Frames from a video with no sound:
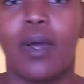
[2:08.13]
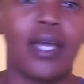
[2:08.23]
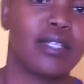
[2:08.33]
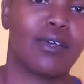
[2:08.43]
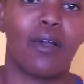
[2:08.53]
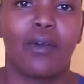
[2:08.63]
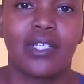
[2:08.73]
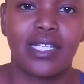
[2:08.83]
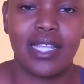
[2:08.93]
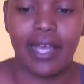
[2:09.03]
Twice. I
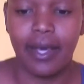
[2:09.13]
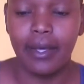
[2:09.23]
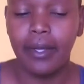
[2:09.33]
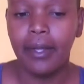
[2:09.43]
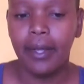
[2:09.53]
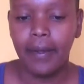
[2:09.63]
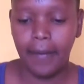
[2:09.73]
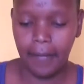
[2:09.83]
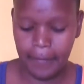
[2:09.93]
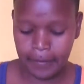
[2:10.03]
got it there.
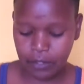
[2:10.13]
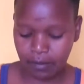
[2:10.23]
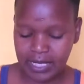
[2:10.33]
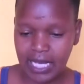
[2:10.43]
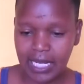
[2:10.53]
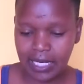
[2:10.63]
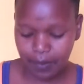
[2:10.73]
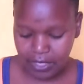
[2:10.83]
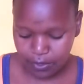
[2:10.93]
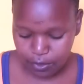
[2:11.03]
So basically
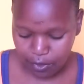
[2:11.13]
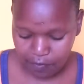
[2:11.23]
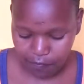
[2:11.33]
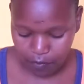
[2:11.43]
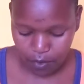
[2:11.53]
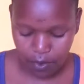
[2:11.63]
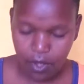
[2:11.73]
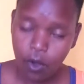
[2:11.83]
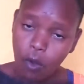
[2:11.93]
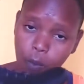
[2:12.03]
what I was looking for,
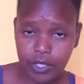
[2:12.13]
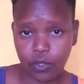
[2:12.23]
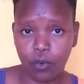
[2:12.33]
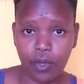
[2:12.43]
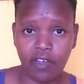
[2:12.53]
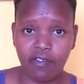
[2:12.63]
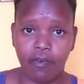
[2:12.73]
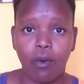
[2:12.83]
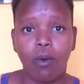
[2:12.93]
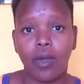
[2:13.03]
or what you're looking
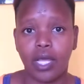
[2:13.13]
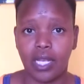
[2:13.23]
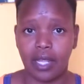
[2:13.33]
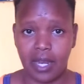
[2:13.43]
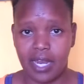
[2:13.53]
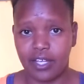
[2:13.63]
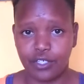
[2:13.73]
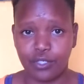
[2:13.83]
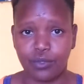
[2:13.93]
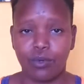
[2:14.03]
for in a running
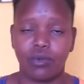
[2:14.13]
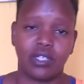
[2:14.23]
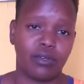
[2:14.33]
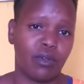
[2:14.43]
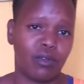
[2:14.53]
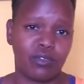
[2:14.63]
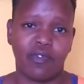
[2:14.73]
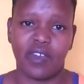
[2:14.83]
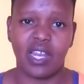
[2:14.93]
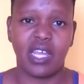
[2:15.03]
shoe, because I do a lot
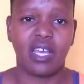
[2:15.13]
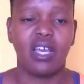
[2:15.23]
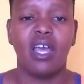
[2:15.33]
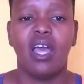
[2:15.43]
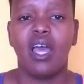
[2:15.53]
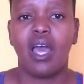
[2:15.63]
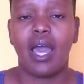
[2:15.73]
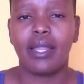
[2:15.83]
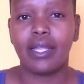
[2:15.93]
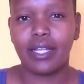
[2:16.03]
of running,
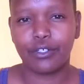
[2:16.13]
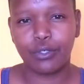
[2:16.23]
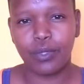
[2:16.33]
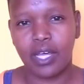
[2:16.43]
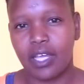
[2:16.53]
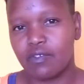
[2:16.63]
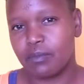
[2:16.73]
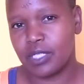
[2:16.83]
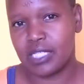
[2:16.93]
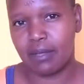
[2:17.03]
I need a shoe that
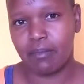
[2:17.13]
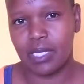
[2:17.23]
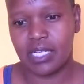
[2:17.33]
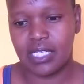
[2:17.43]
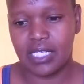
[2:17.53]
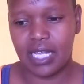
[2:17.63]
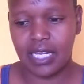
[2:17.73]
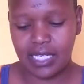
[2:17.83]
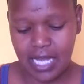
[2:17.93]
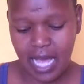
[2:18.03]
gives me stability. I
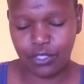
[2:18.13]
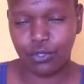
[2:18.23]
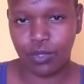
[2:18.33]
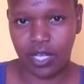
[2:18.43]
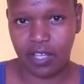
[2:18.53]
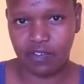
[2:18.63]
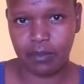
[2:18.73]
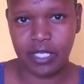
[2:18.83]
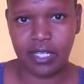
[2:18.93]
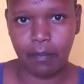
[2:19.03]
need a shoe that gives
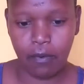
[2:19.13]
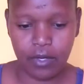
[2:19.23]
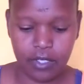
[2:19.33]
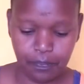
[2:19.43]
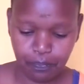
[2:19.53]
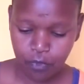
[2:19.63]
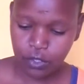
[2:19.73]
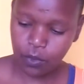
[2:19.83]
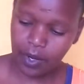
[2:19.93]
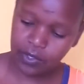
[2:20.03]
me support.
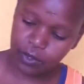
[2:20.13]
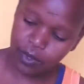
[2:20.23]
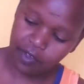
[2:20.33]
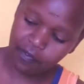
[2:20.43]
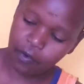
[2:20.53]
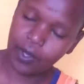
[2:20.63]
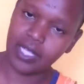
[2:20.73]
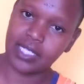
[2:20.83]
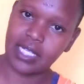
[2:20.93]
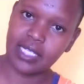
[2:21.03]
So what I was looking for
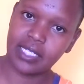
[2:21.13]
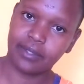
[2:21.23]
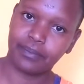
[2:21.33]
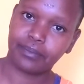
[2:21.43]
is this.